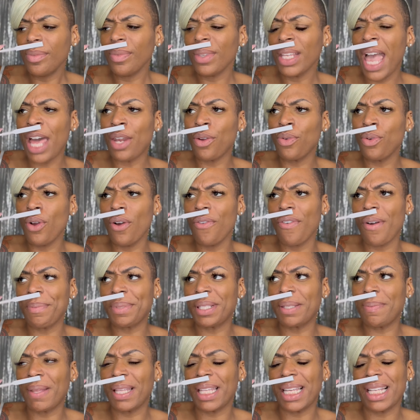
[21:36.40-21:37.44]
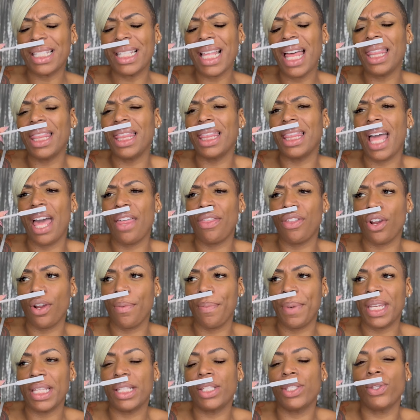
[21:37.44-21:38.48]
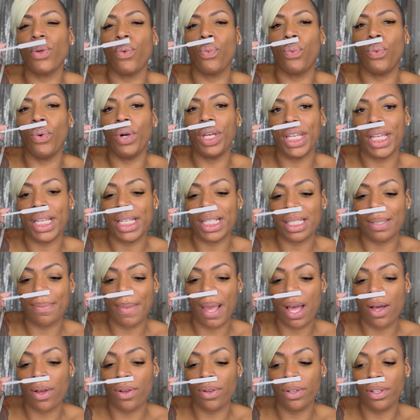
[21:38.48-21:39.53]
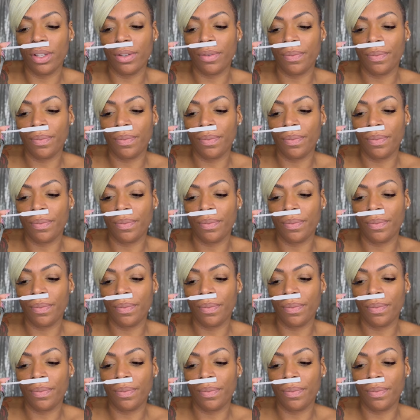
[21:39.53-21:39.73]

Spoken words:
I don't know if I'm smelling, it's not leather, but it's the woody smell.